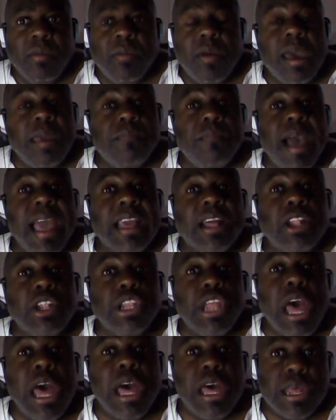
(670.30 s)
right? Michael
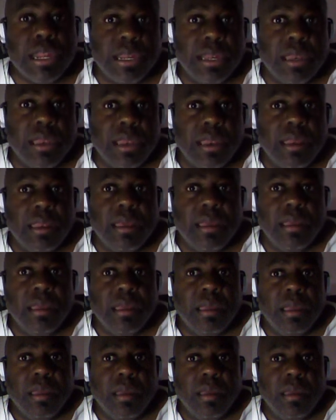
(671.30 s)
Nunn.
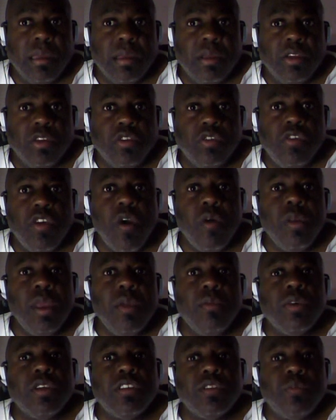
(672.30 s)

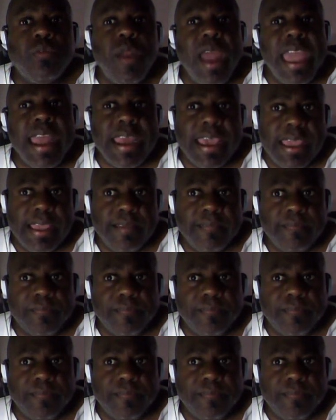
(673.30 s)
Tony was ready,